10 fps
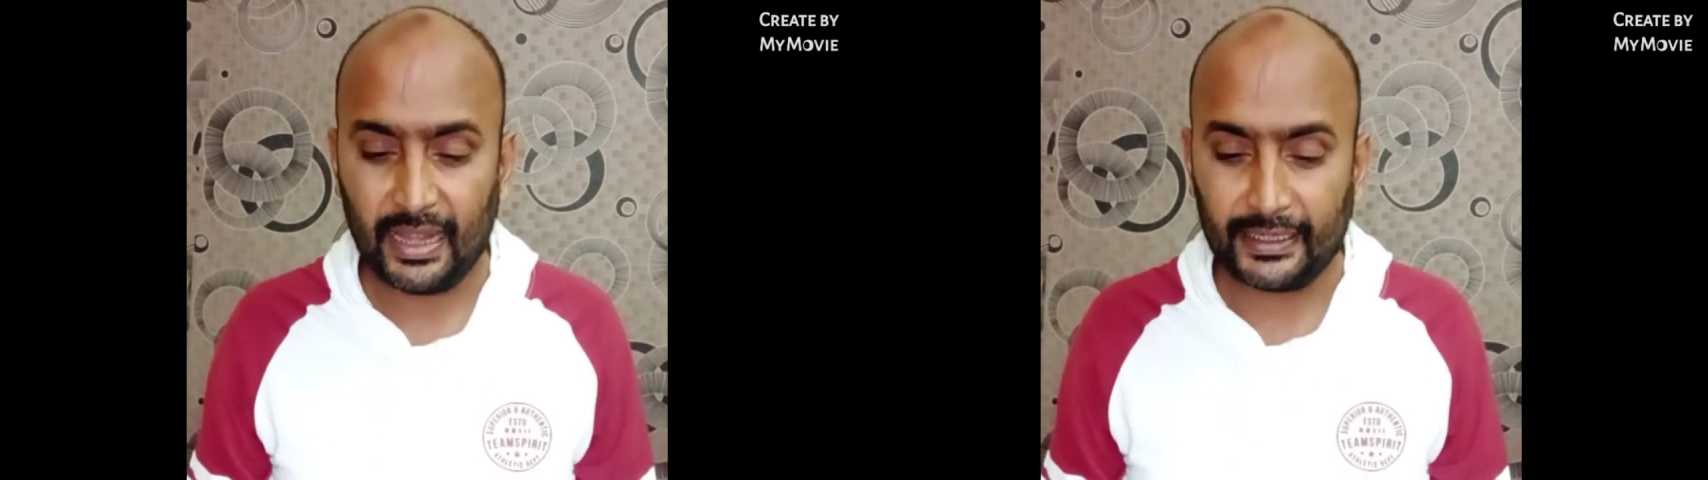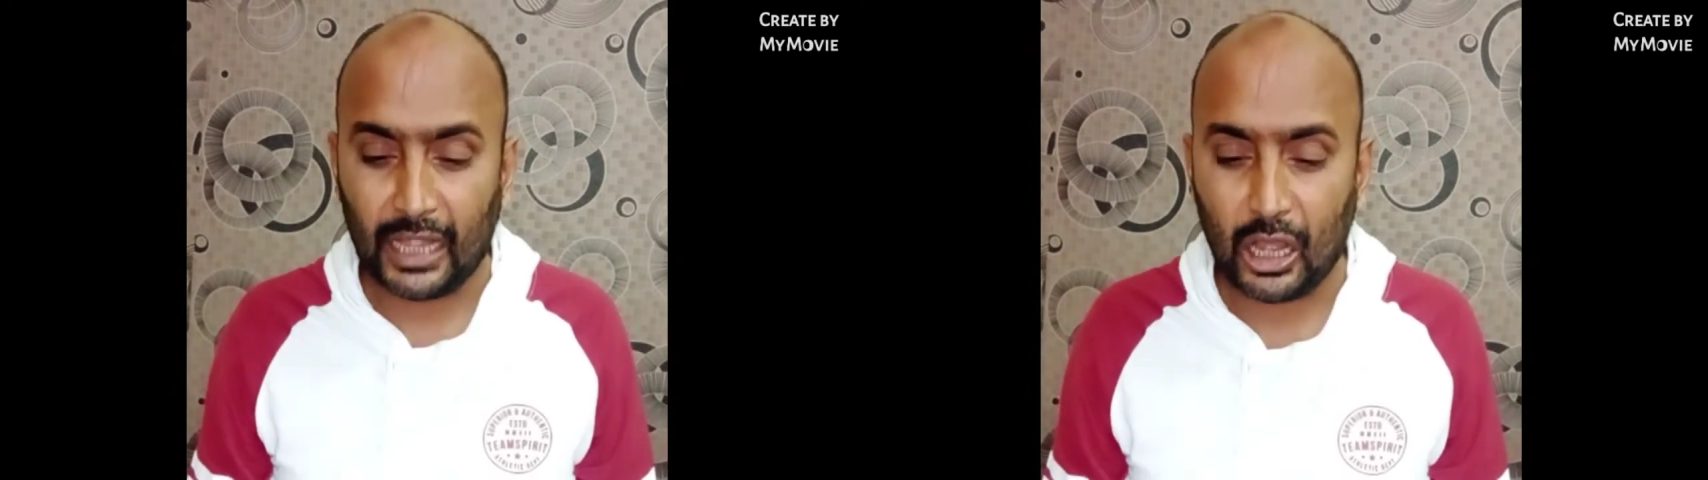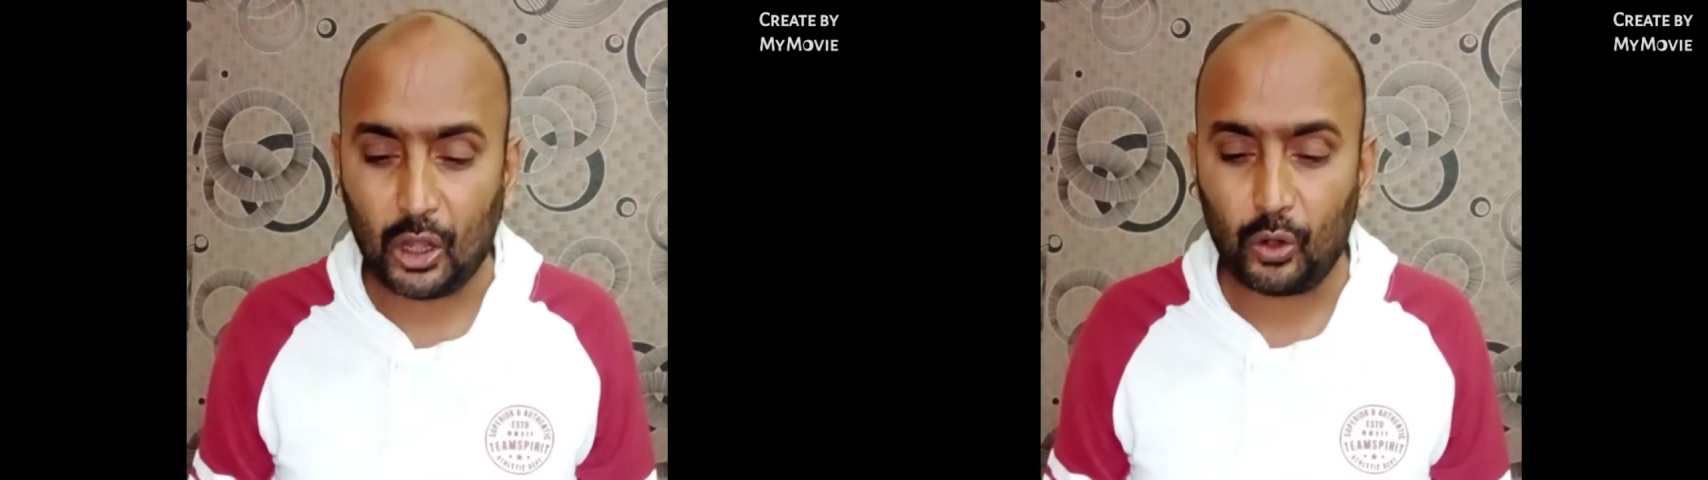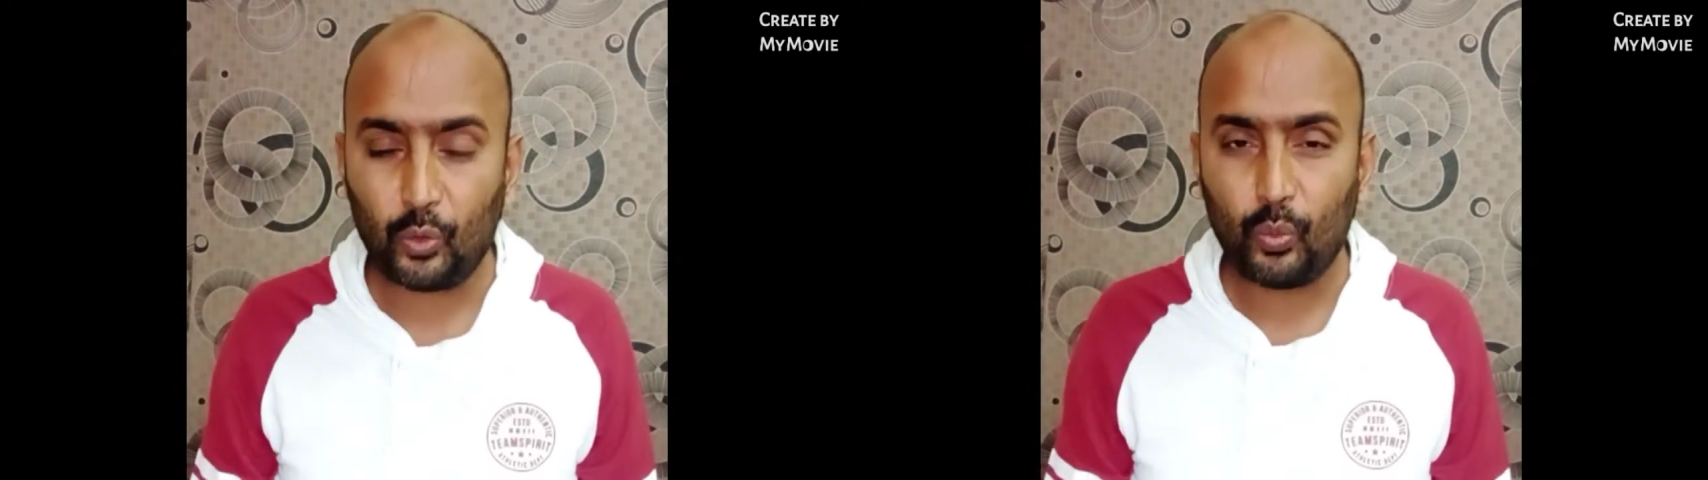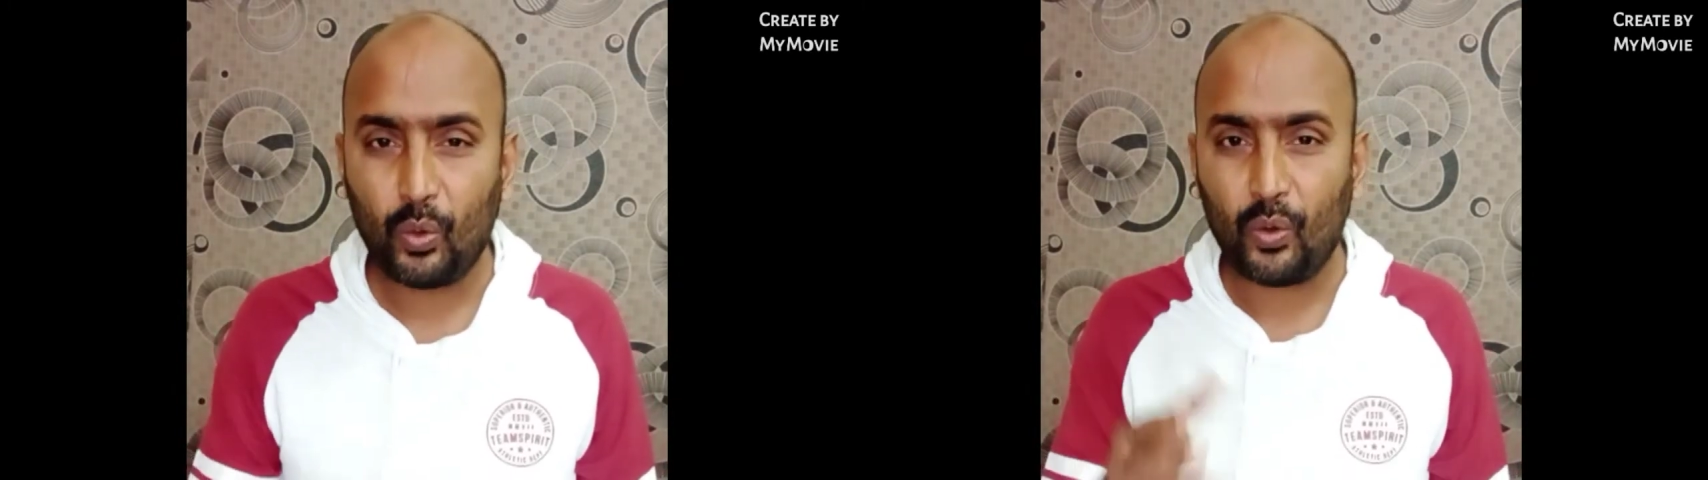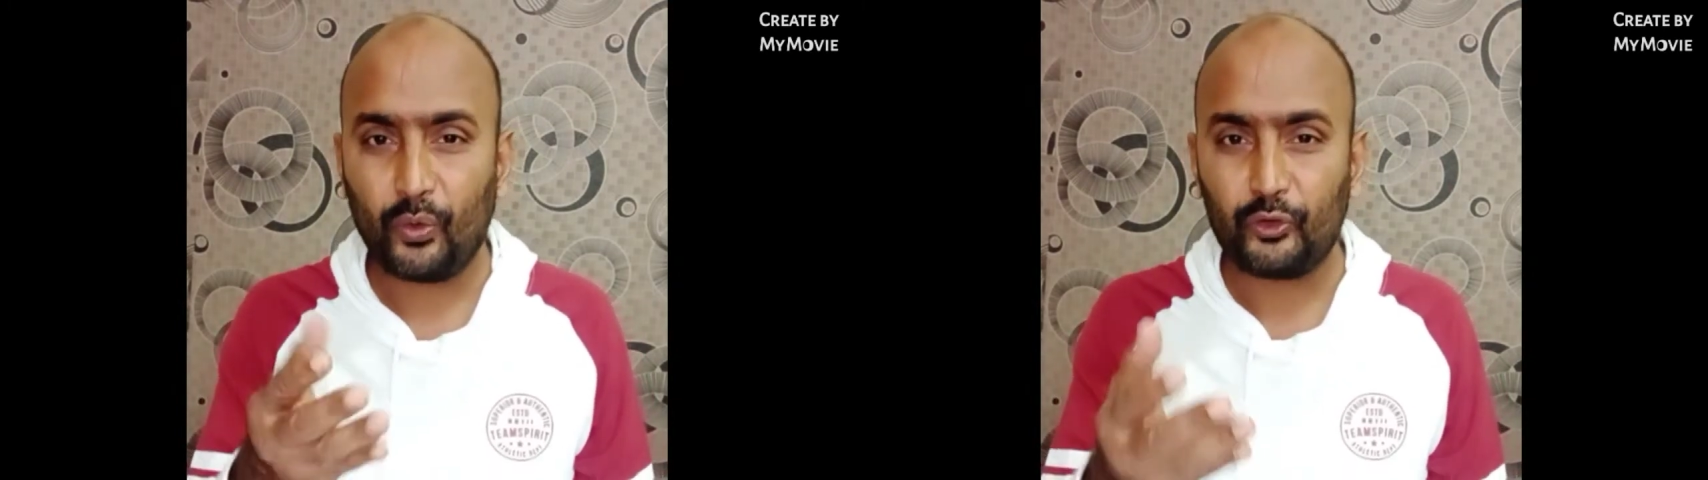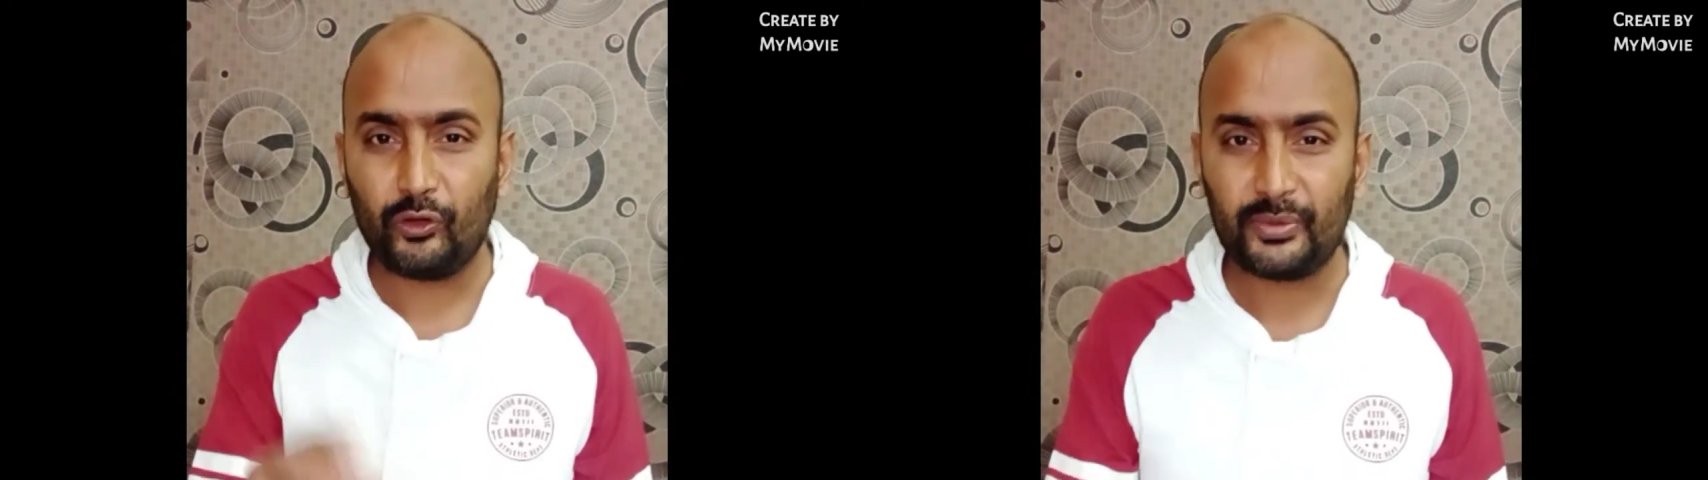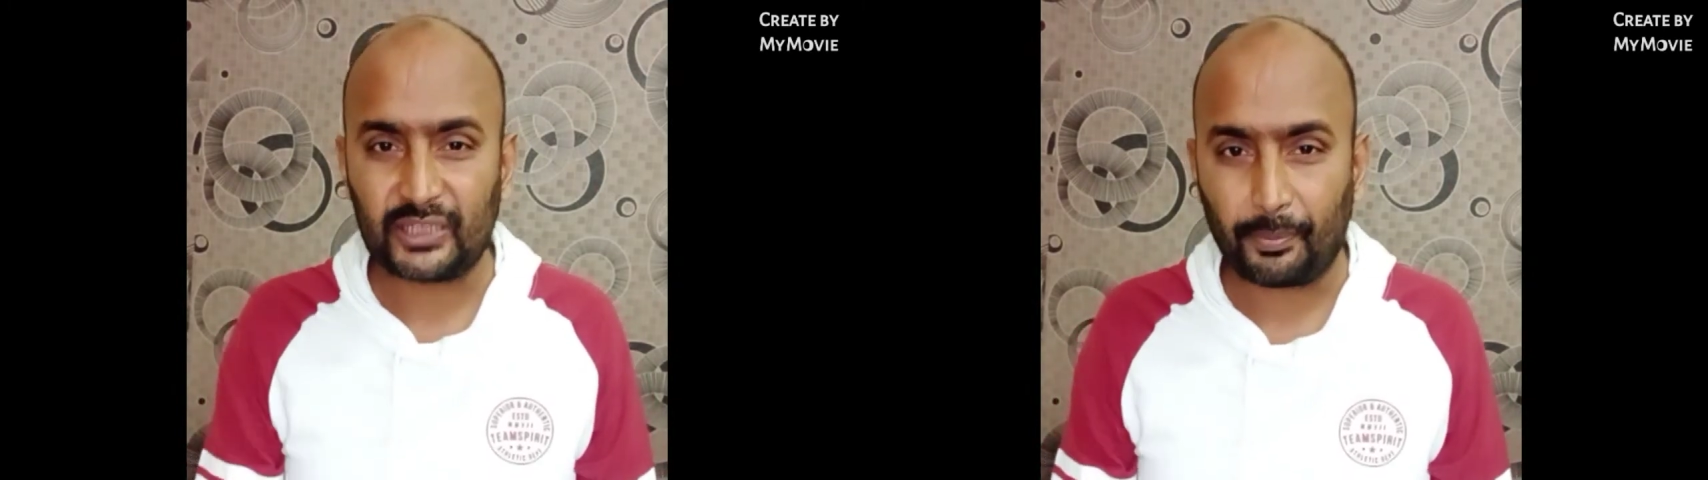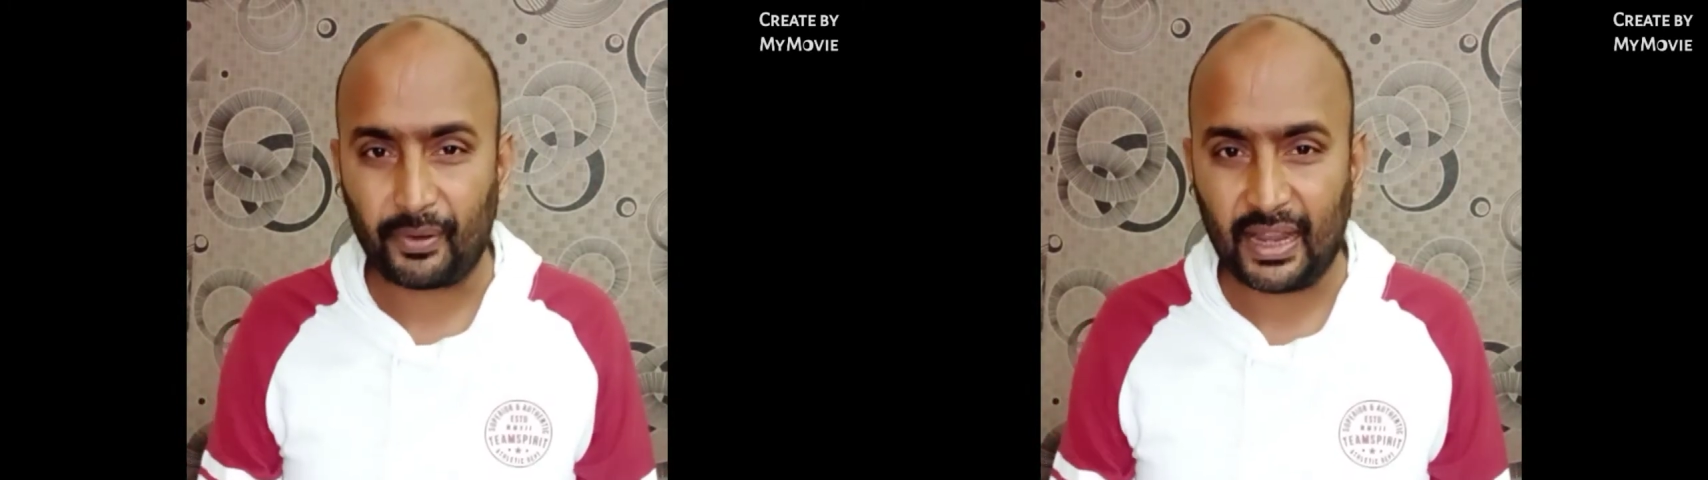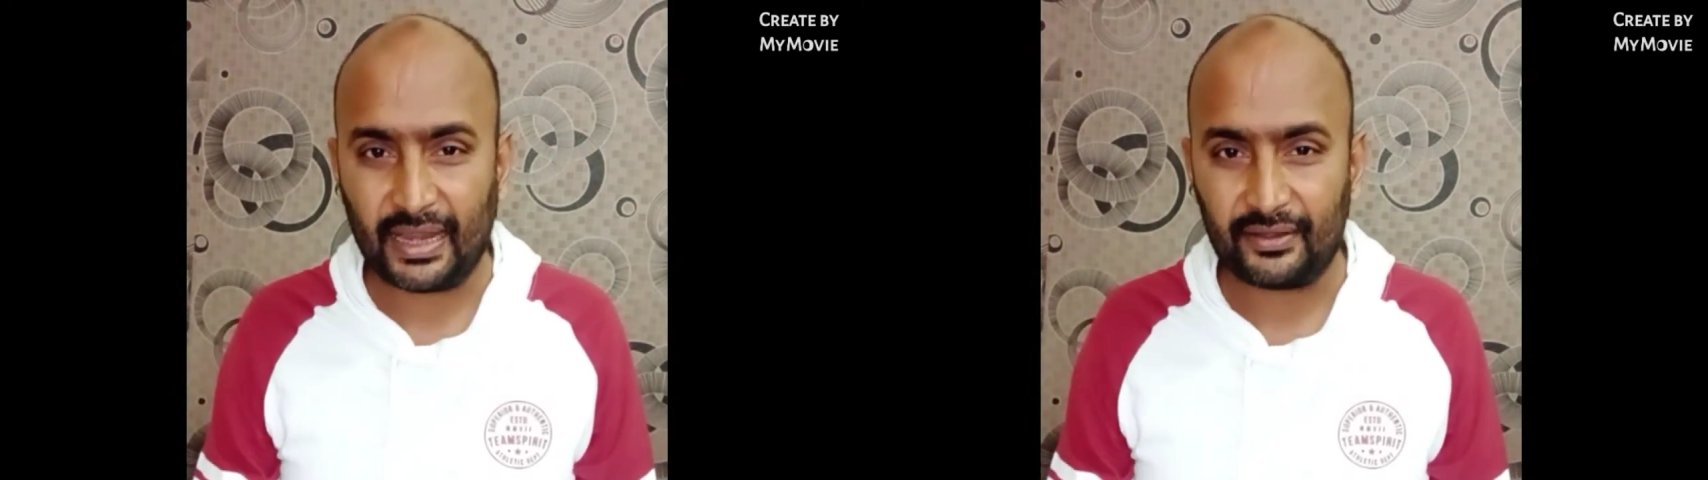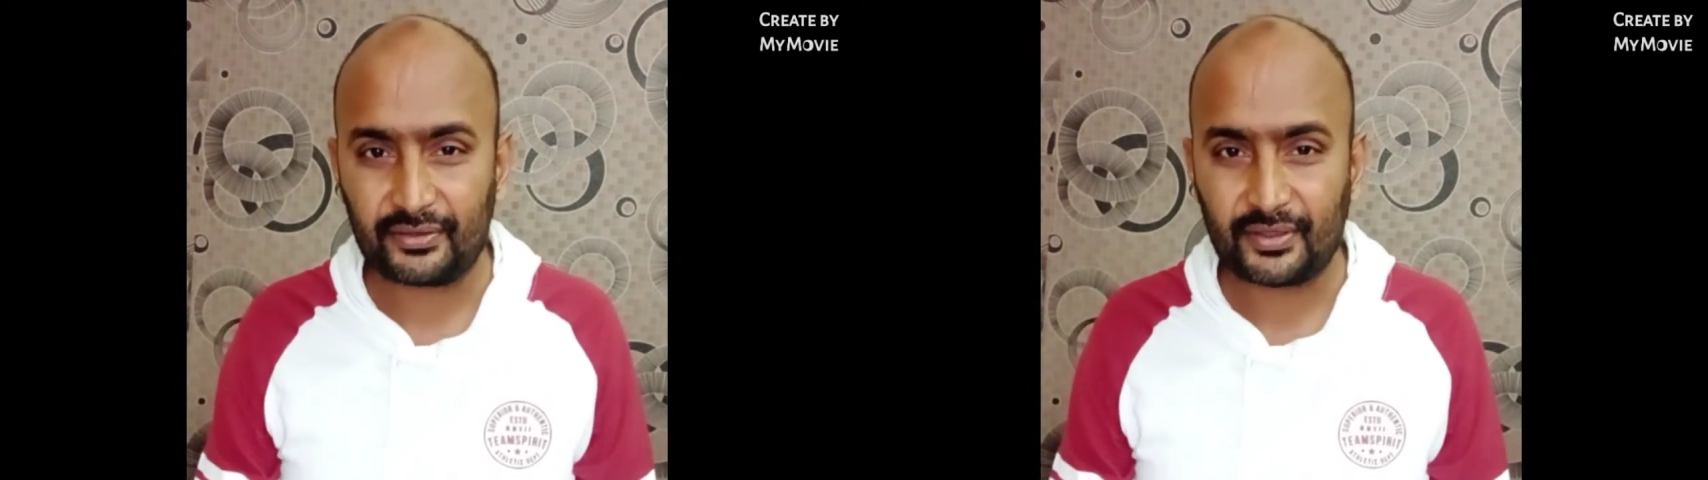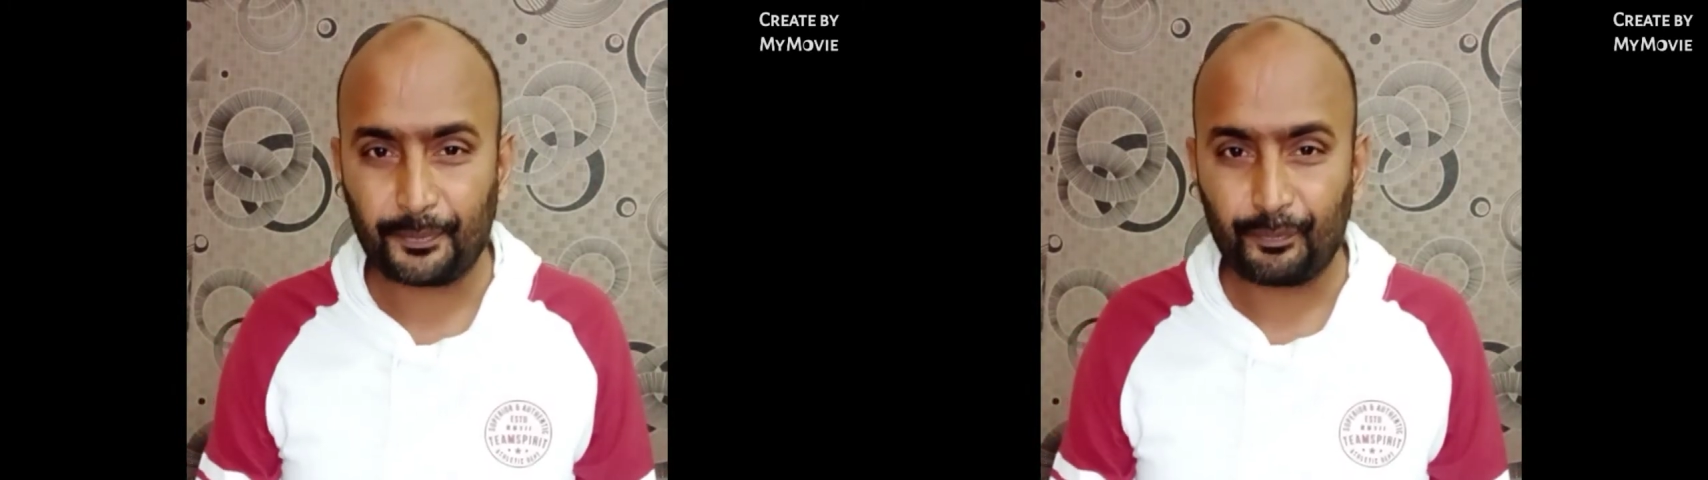Now, you will be surprised